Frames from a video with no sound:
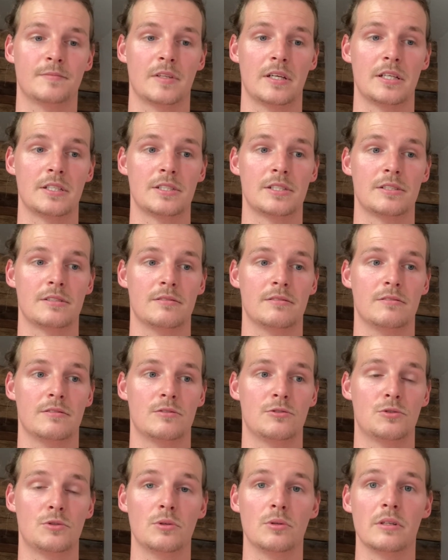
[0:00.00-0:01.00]
It's
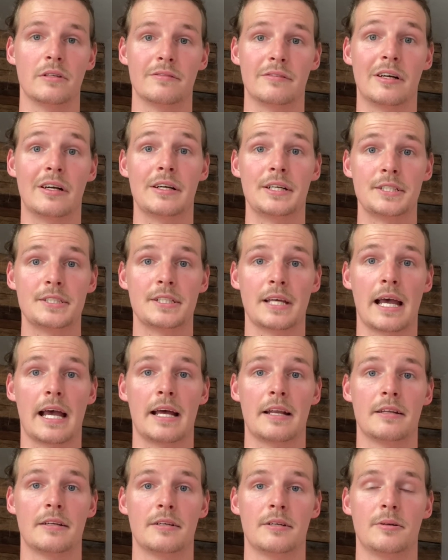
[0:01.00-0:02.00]
truly very
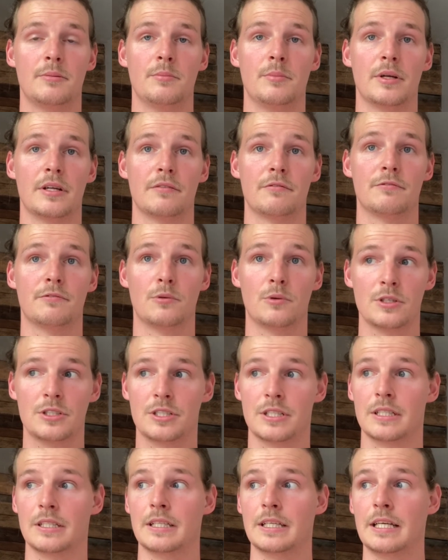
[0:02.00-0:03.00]
sad, but
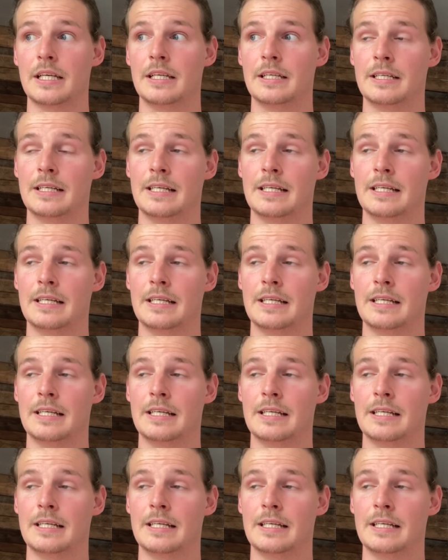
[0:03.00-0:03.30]
unfortunately,